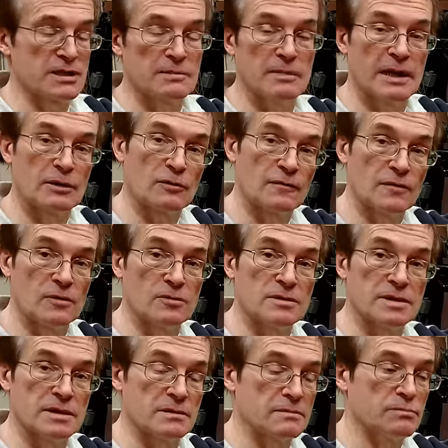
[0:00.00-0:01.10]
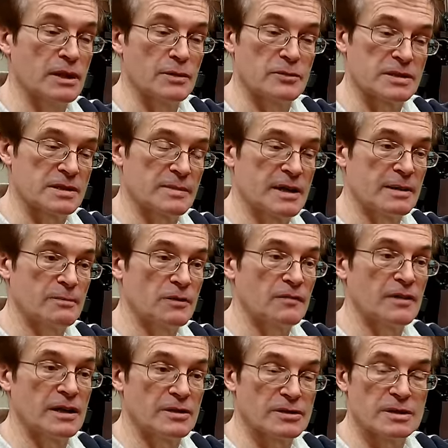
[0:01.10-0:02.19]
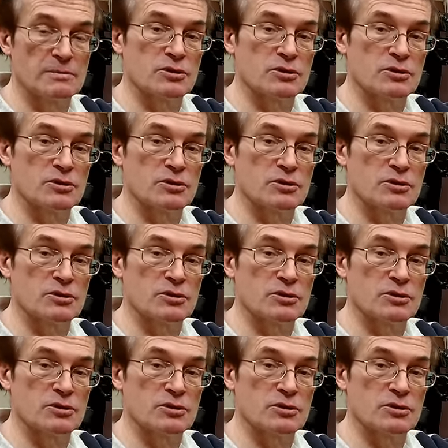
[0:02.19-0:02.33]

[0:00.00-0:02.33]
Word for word: some microphones, and play with some amplifiers.